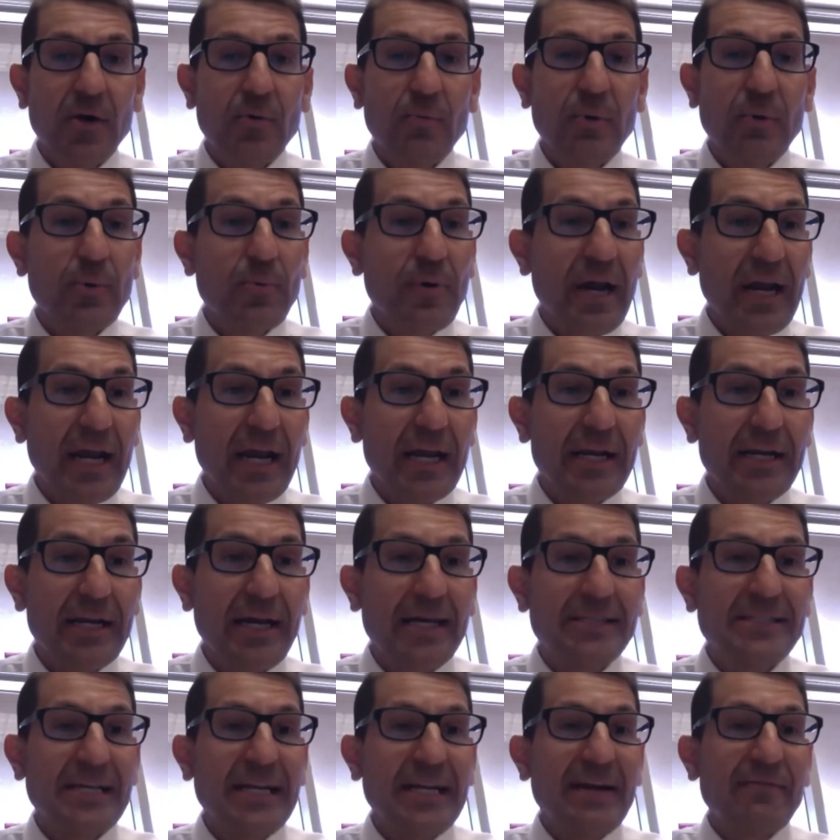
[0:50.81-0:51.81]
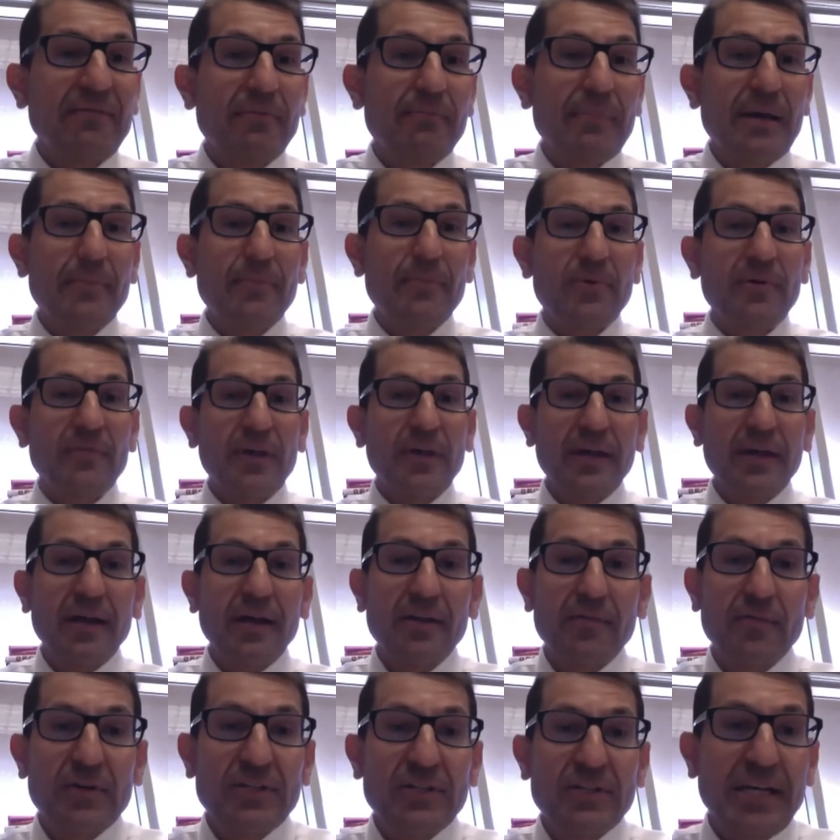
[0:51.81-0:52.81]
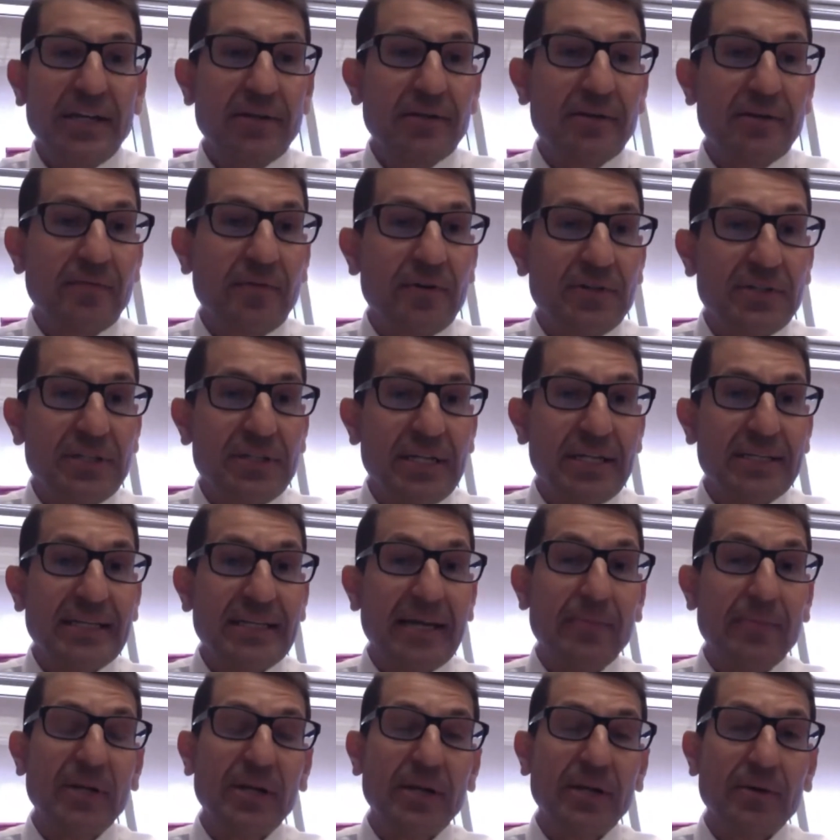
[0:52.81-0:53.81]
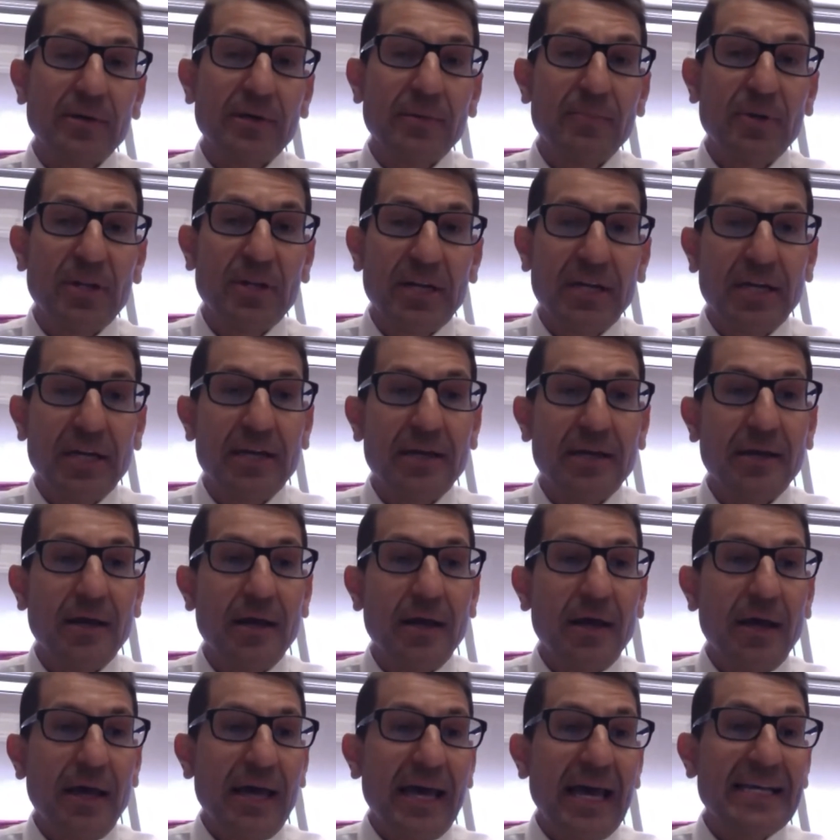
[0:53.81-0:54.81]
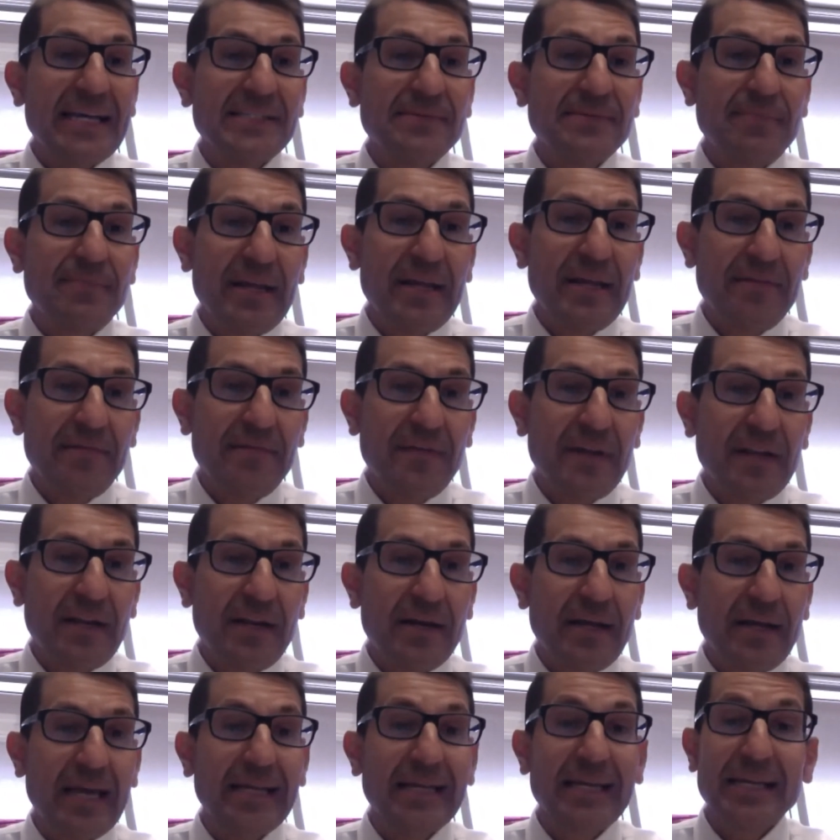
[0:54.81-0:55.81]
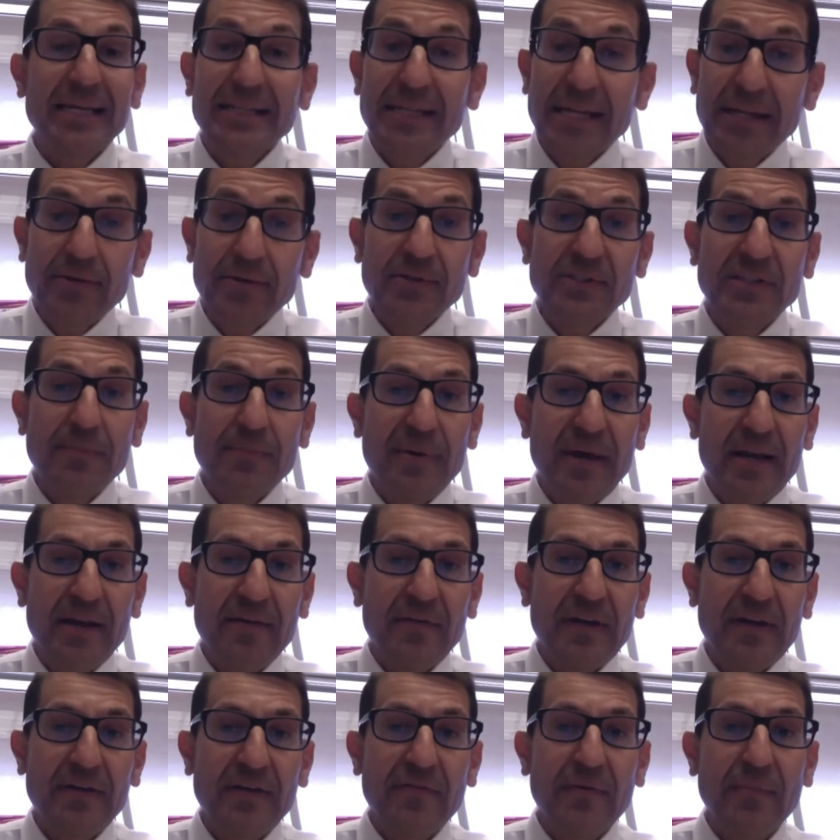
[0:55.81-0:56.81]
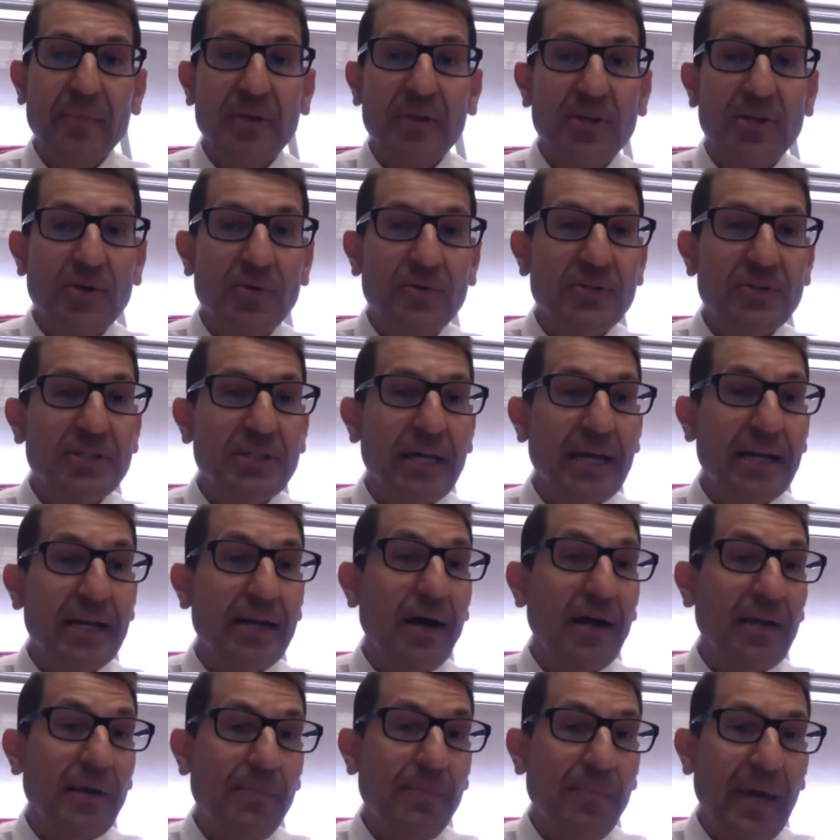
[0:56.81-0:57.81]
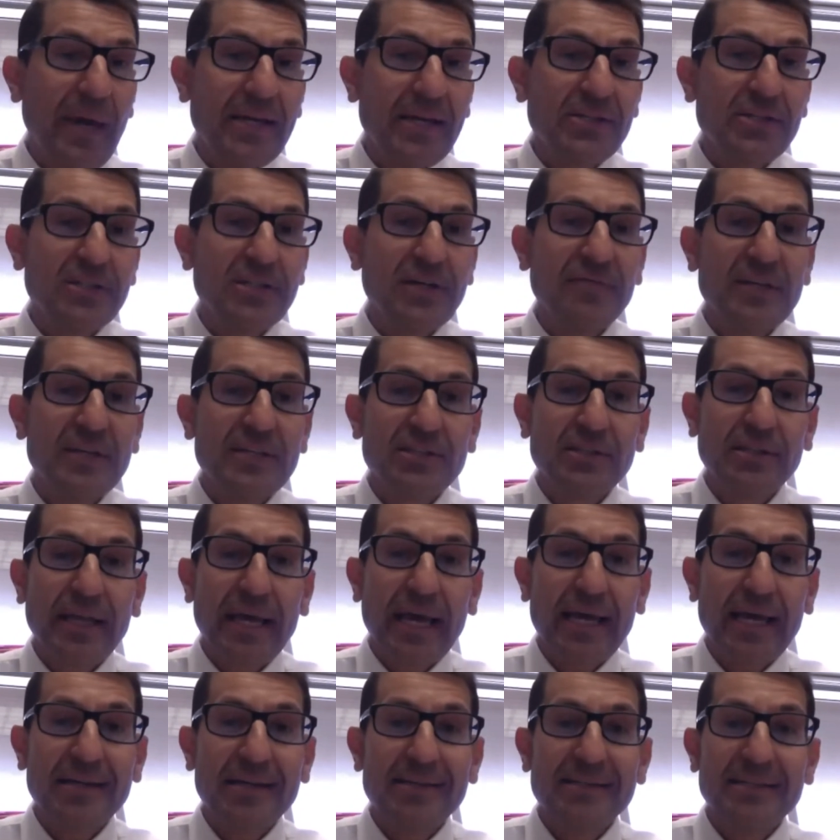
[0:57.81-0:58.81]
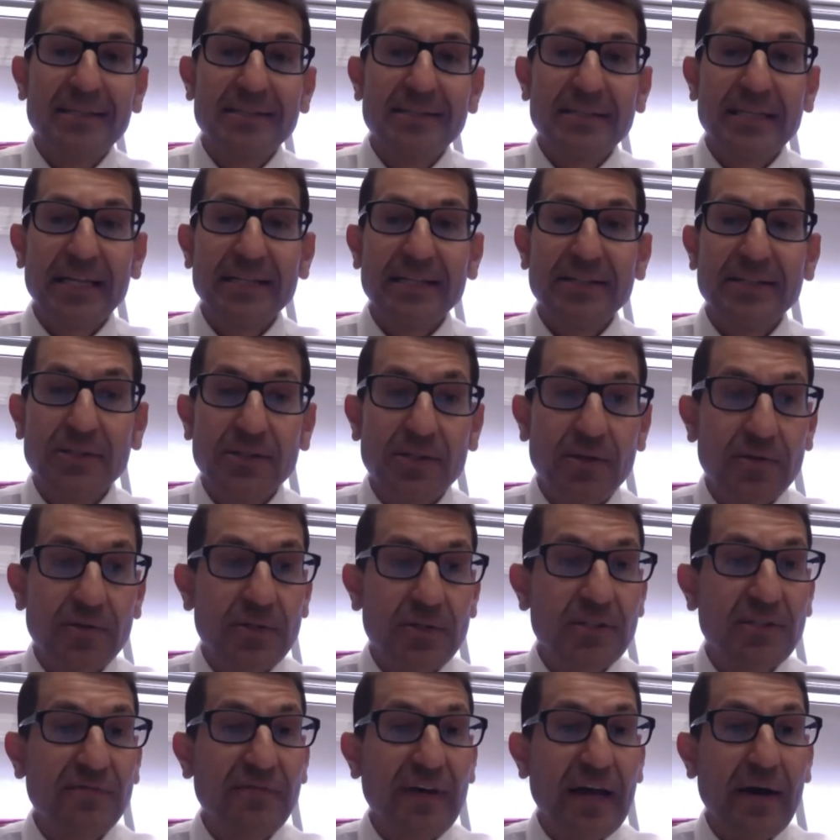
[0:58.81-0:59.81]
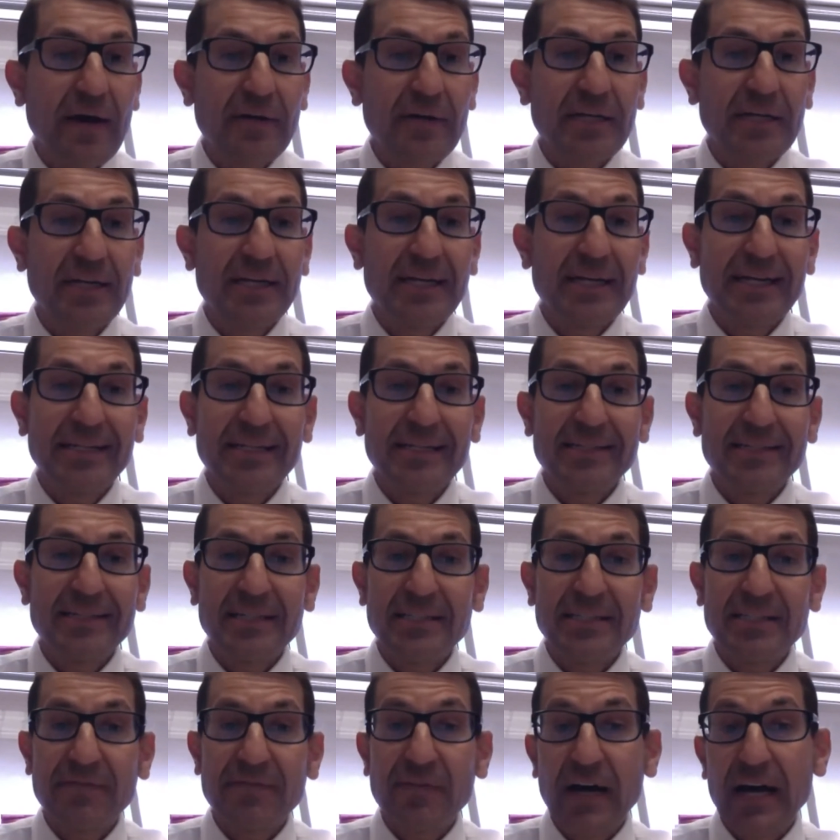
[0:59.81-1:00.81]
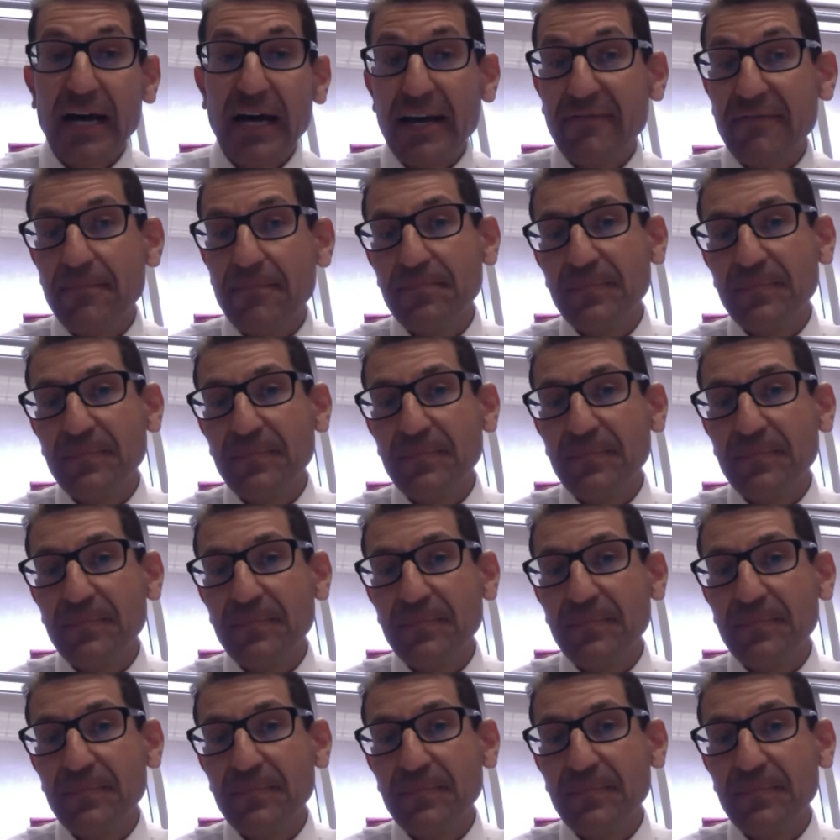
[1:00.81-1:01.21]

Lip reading: We recognize that every member of the California State University San Bernardino community has benefited and continues to benefit from the use and occupation of this land since the institution's founding in 1965.